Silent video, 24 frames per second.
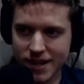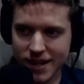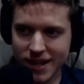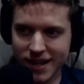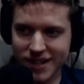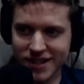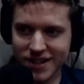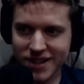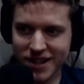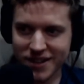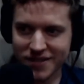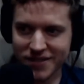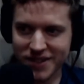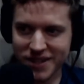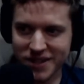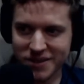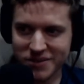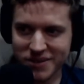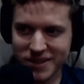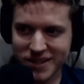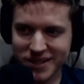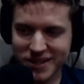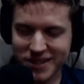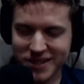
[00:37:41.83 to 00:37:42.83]
I'd not fit
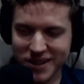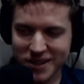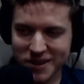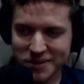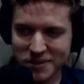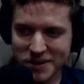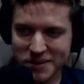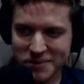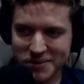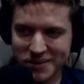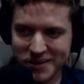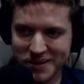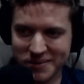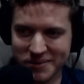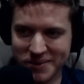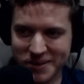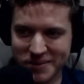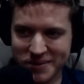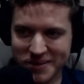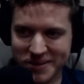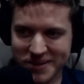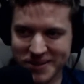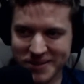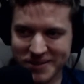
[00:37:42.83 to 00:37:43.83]
in with his dog people in
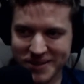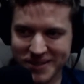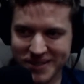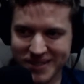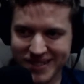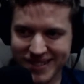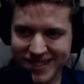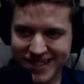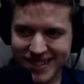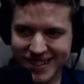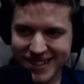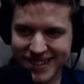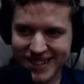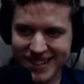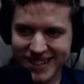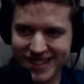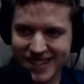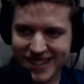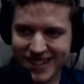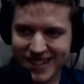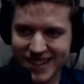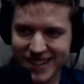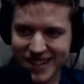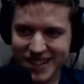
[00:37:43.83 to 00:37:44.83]
Big Brother 21.
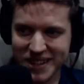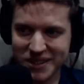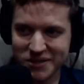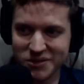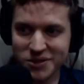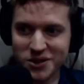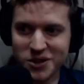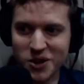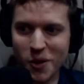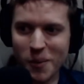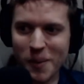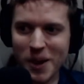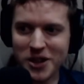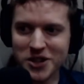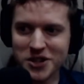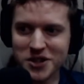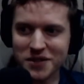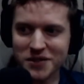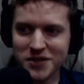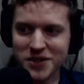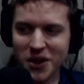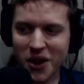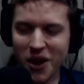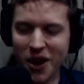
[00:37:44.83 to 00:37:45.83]
There was no
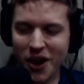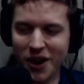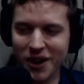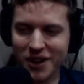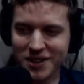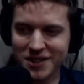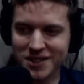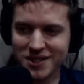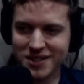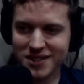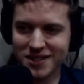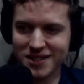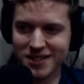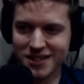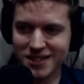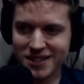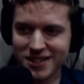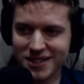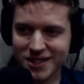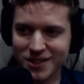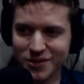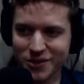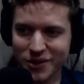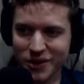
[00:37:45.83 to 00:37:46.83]
mention of dogs,
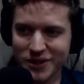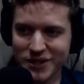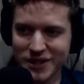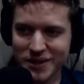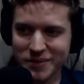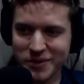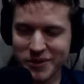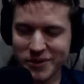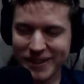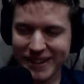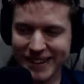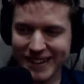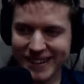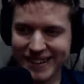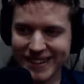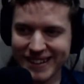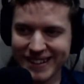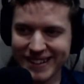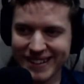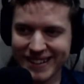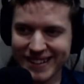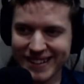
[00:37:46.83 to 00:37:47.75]
as far as I'm aware.